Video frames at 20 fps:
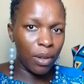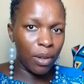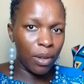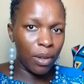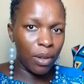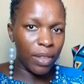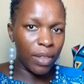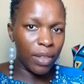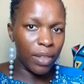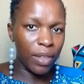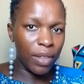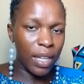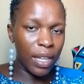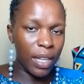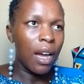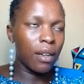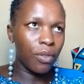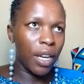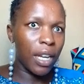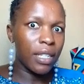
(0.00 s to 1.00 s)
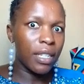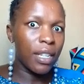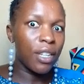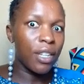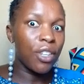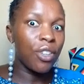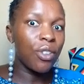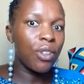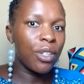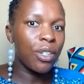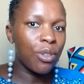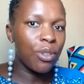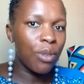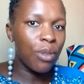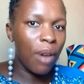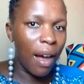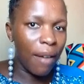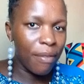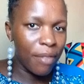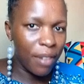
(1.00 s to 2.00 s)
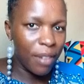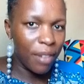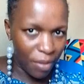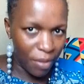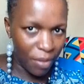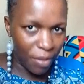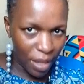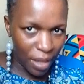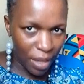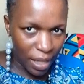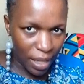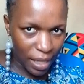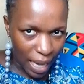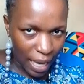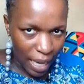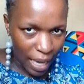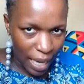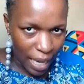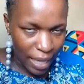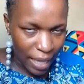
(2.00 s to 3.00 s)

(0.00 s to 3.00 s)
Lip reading: Not forgetting, you need to have graphic design.